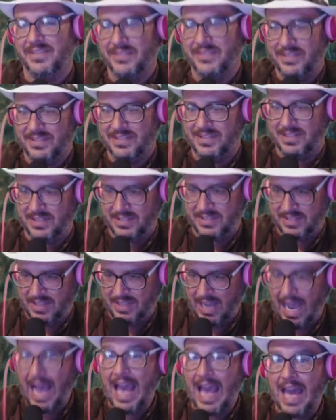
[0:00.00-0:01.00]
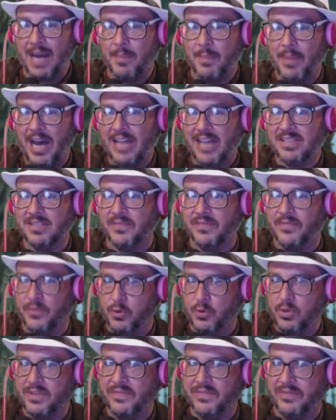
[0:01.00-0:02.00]
Seriously, I had a box of
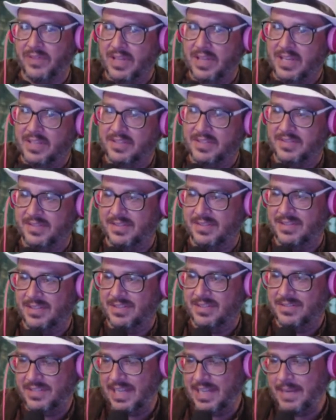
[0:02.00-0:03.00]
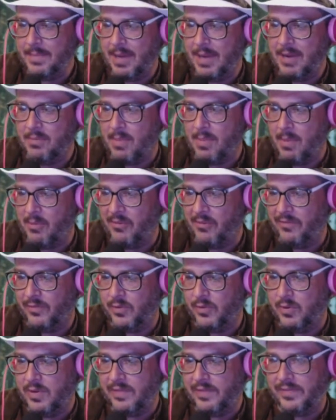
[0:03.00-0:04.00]
Flutie Flakes. Does anybody remember
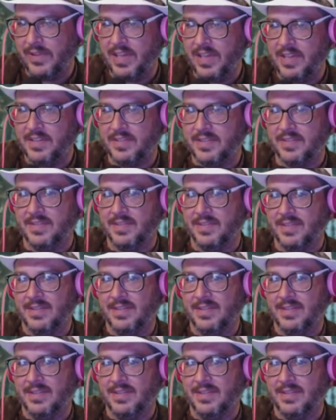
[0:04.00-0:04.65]
Flutie Flakes?